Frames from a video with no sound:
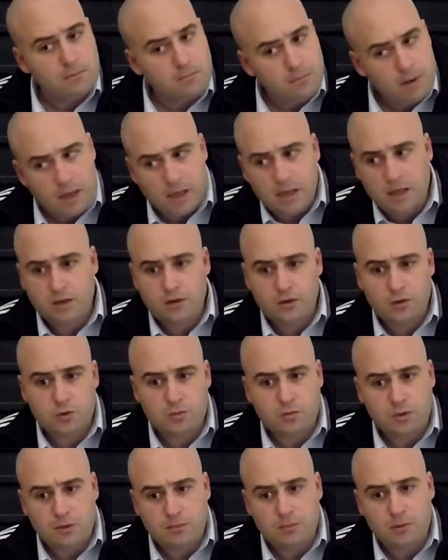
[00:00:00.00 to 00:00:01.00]
Many of
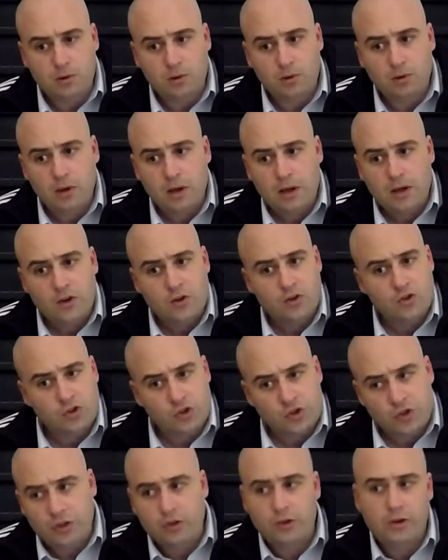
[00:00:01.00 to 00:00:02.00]
those people
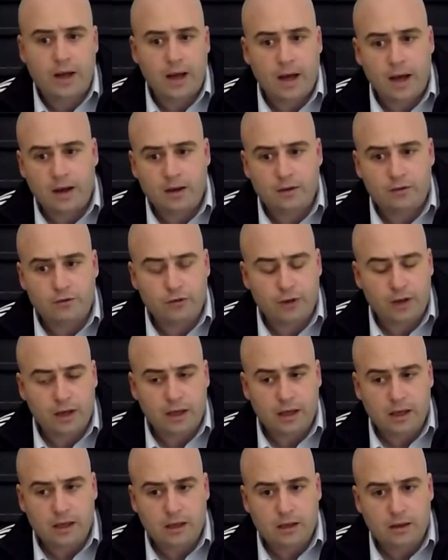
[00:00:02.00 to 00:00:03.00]
still have
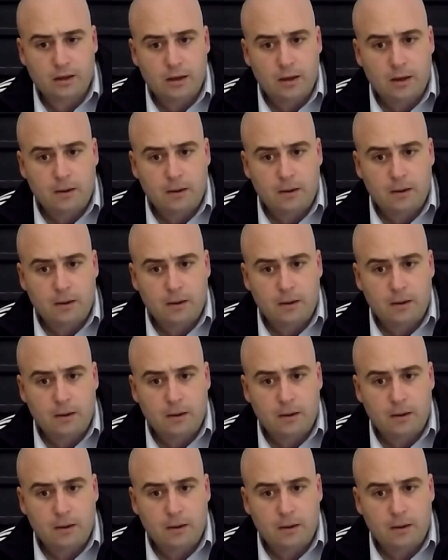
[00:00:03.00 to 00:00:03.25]
a